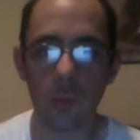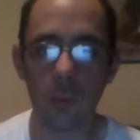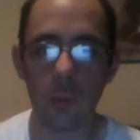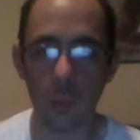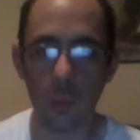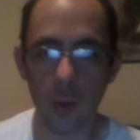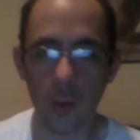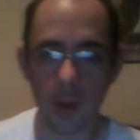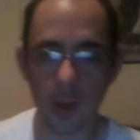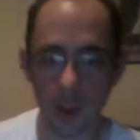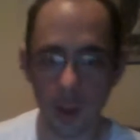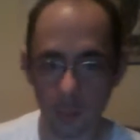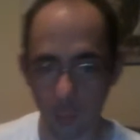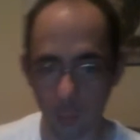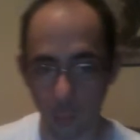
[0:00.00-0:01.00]
what
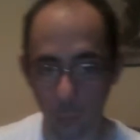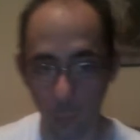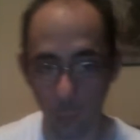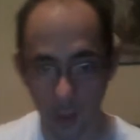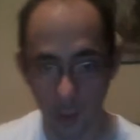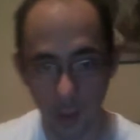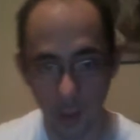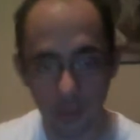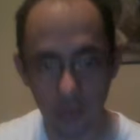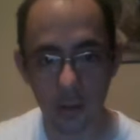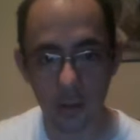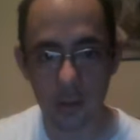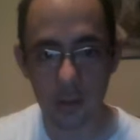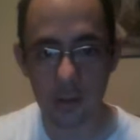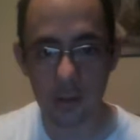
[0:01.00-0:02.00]
I also
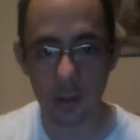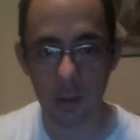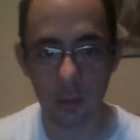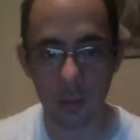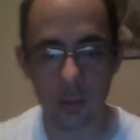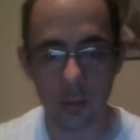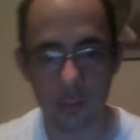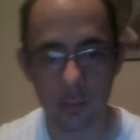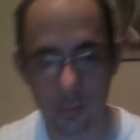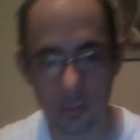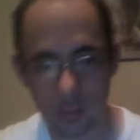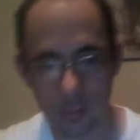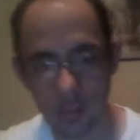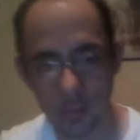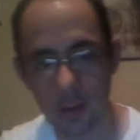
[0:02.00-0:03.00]
liked about
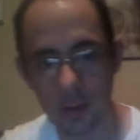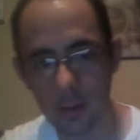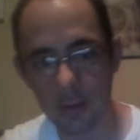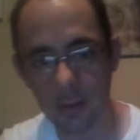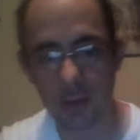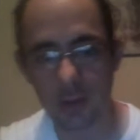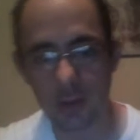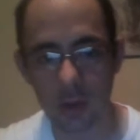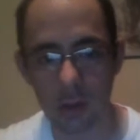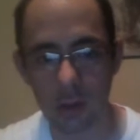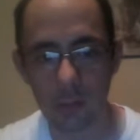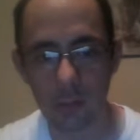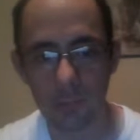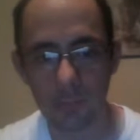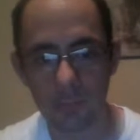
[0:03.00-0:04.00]
this
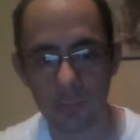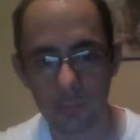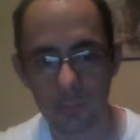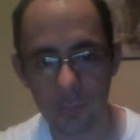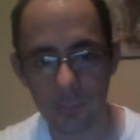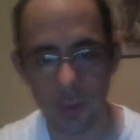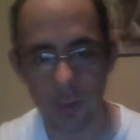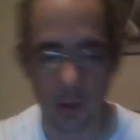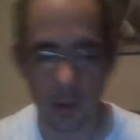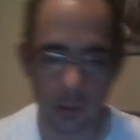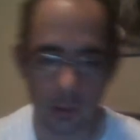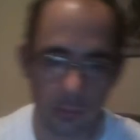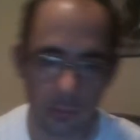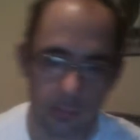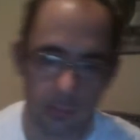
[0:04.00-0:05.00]
show, we
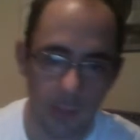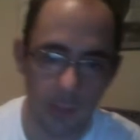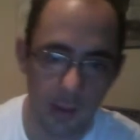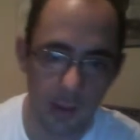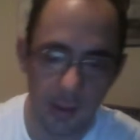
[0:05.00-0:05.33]
go